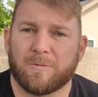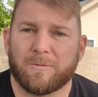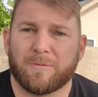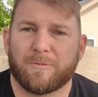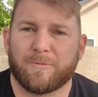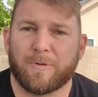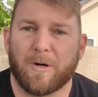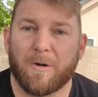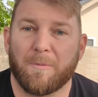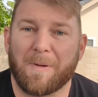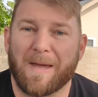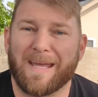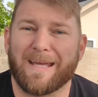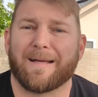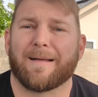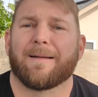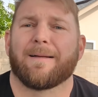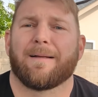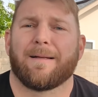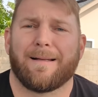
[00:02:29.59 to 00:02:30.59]
from a
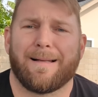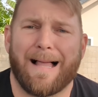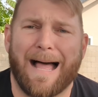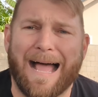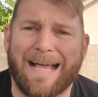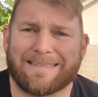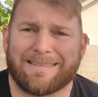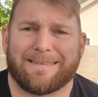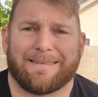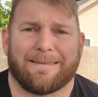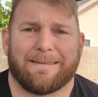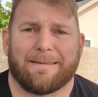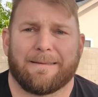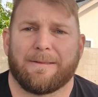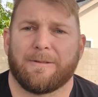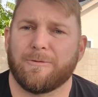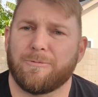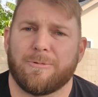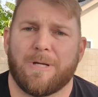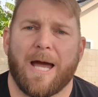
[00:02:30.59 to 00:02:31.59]
classic
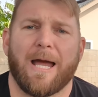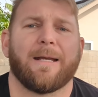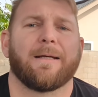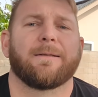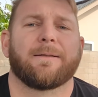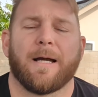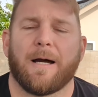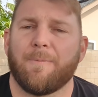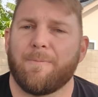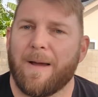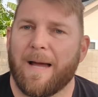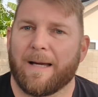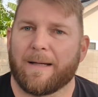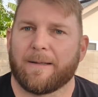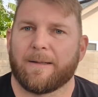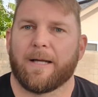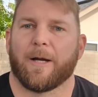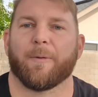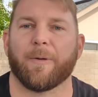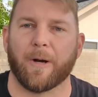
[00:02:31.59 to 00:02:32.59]
United comeback.
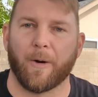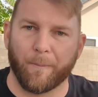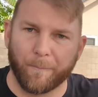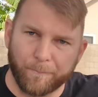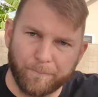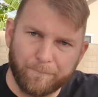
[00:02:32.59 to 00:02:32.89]
Here we go.